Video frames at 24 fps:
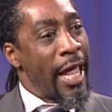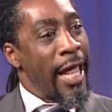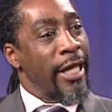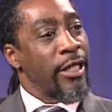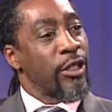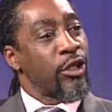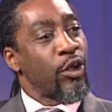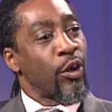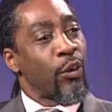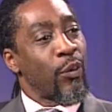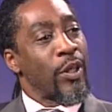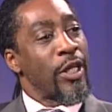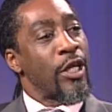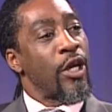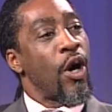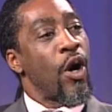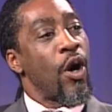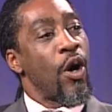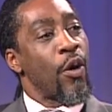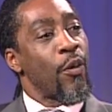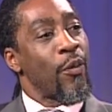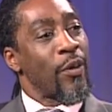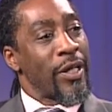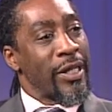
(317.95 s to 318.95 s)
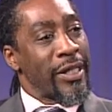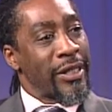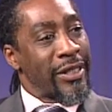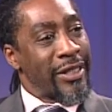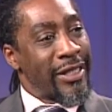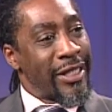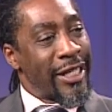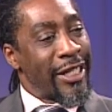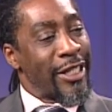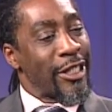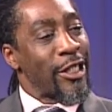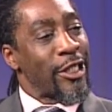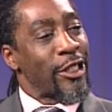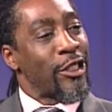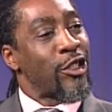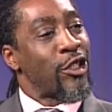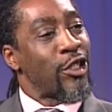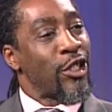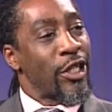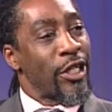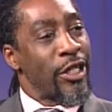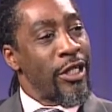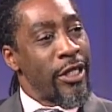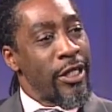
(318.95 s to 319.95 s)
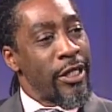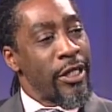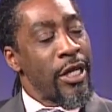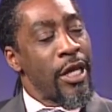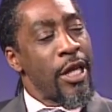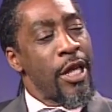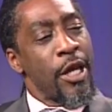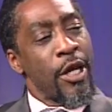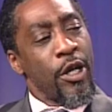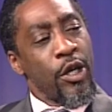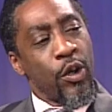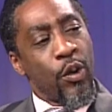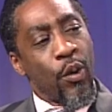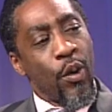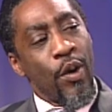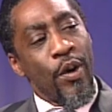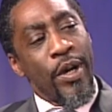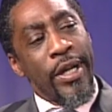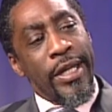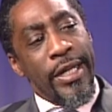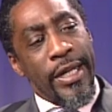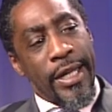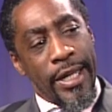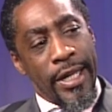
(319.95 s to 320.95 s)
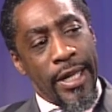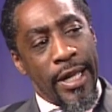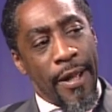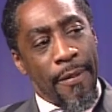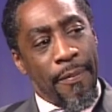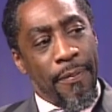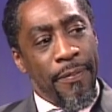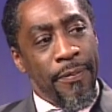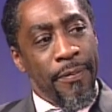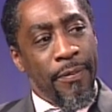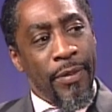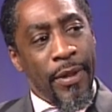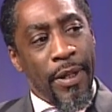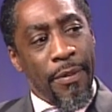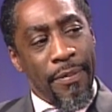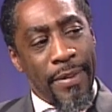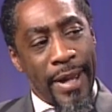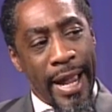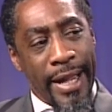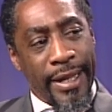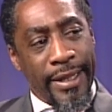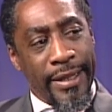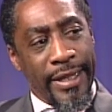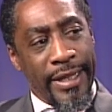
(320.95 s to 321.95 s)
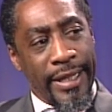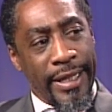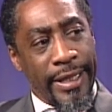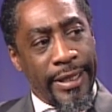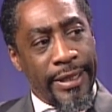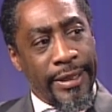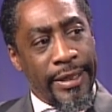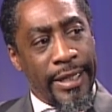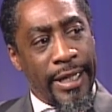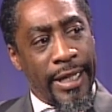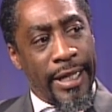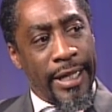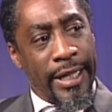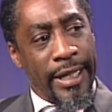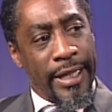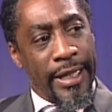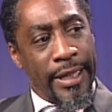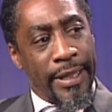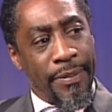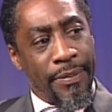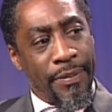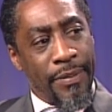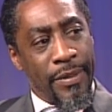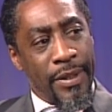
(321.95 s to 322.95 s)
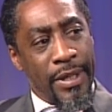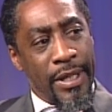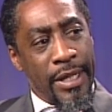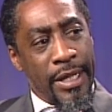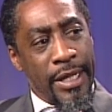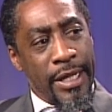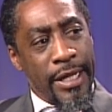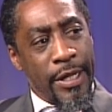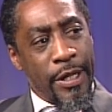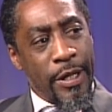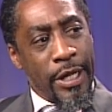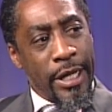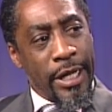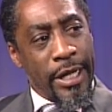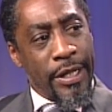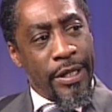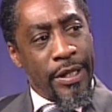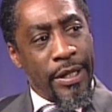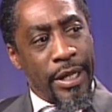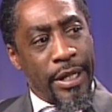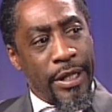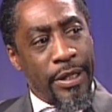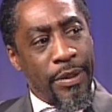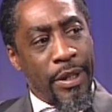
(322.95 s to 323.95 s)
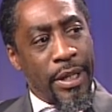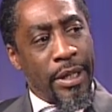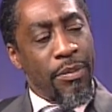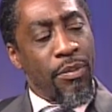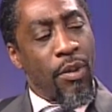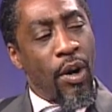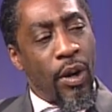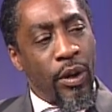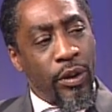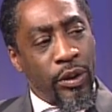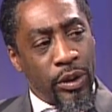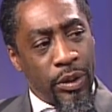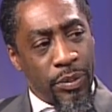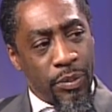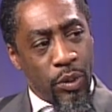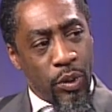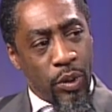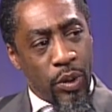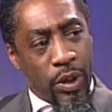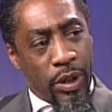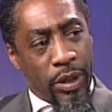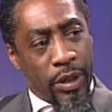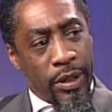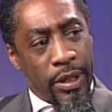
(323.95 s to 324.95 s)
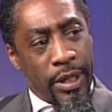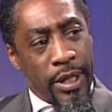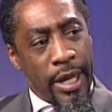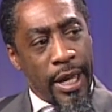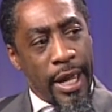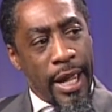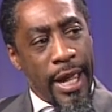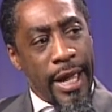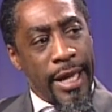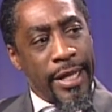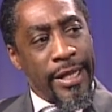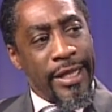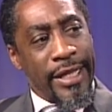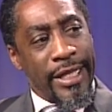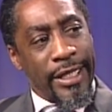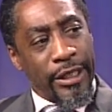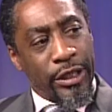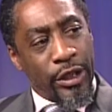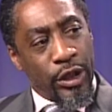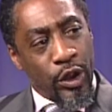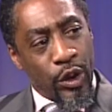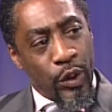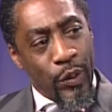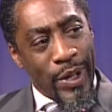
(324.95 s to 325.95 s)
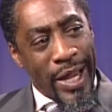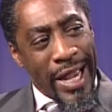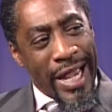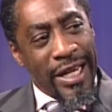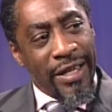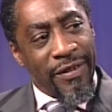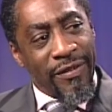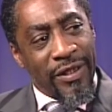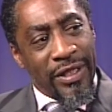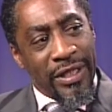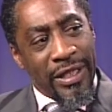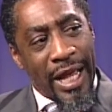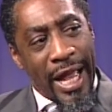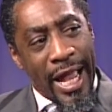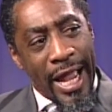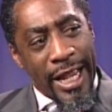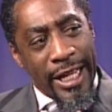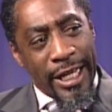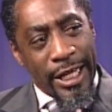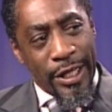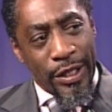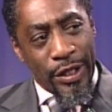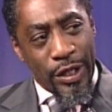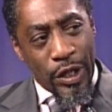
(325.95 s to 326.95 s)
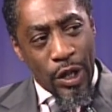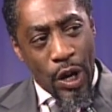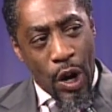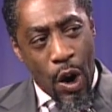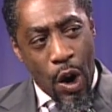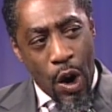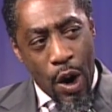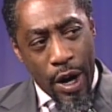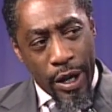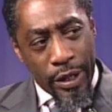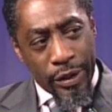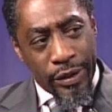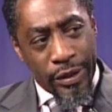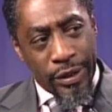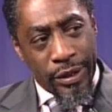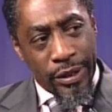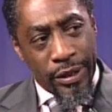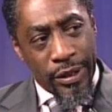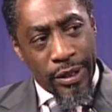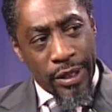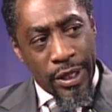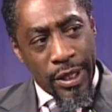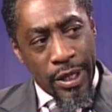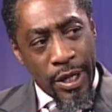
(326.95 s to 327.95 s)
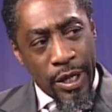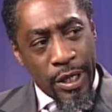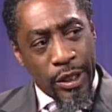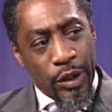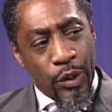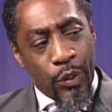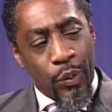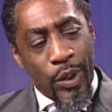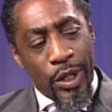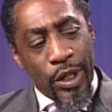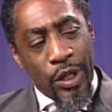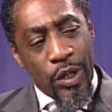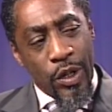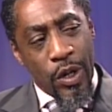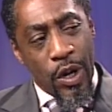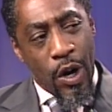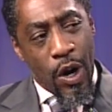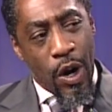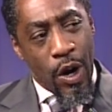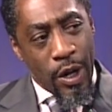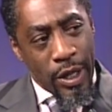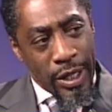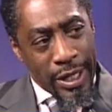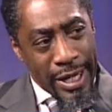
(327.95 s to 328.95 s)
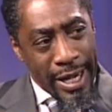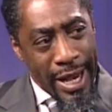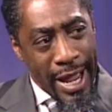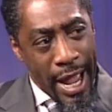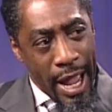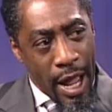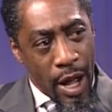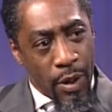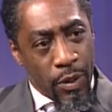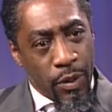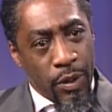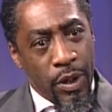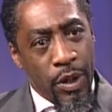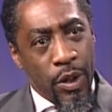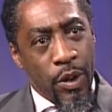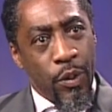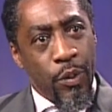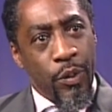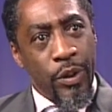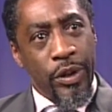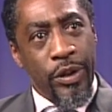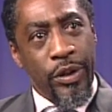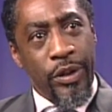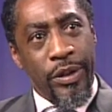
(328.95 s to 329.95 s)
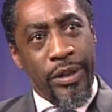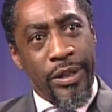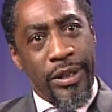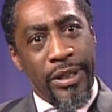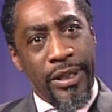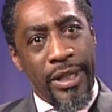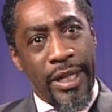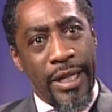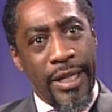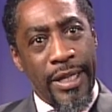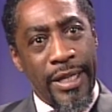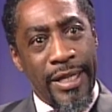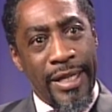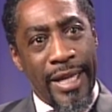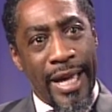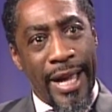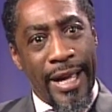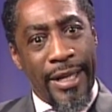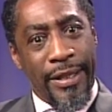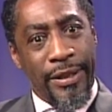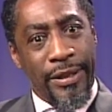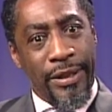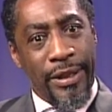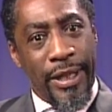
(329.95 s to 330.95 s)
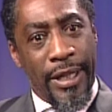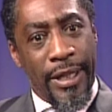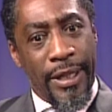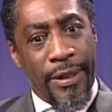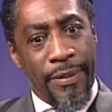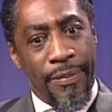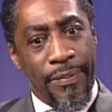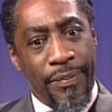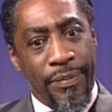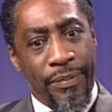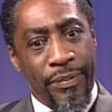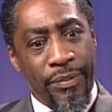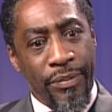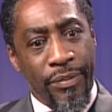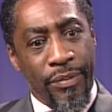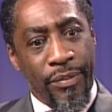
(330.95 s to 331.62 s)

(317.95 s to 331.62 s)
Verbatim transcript: And yeah. so we call, we said it's the hood. Growing up back then um, in, in, in, Baltimore and this creative side and the arts to where you are now, would you say that um,